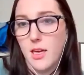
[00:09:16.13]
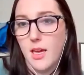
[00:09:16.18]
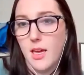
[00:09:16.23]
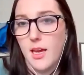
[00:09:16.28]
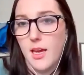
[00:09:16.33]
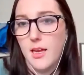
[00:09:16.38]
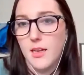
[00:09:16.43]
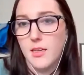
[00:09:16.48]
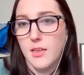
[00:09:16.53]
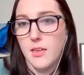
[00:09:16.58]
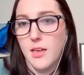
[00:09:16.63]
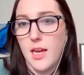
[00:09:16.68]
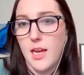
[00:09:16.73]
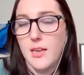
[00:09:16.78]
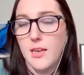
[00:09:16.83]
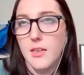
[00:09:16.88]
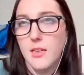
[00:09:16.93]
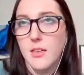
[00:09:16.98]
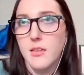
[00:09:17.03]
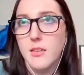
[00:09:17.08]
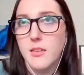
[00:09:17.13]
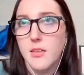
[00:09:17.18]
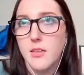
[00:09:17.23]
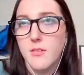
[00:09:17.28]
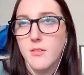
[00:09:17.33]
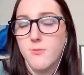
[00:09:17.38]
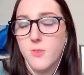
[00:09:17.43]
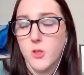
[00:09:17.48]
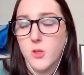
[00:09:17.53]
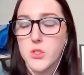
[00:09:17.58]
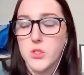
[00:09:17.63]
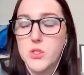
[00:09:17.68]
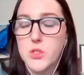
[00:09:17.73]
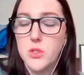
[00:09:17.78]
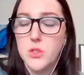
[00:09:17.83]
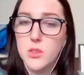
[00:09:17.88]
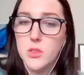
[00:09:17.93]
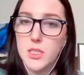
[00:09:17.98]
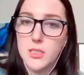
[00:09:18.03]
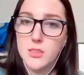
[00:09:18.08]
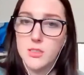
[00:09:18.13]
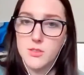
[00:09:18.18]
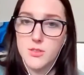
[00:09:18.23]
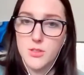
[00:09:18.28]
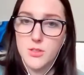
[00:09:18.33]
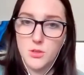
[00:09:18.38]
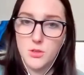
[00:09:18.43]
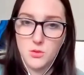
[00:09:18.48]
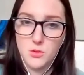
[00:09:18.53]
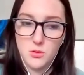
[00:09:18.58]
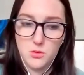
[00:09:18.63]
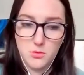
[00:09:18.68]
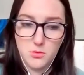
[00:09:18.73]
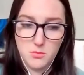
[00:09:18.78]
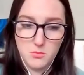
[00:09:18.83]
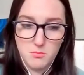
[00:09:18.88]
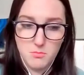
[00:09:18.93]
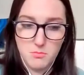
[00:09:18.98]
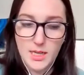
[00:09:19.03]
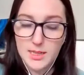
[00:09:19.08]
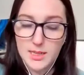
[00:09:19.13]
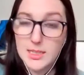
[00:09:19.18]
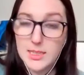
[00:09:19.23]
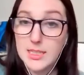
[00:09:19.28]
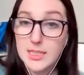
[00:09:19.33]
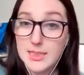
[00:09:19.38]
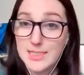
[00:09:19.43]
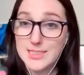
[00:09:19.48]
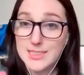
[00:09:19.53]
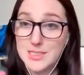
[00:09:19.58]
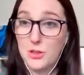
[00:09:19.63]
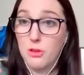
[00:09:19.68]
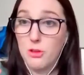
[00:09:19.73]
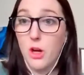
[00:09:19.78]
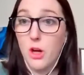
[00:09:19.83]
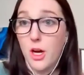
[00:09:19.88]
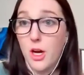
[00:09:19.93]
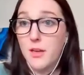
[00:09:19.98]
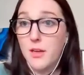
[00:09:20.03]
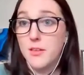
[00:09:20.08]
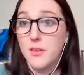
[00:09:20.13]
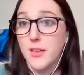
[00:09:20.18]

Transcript: And for students who might think that's a lot,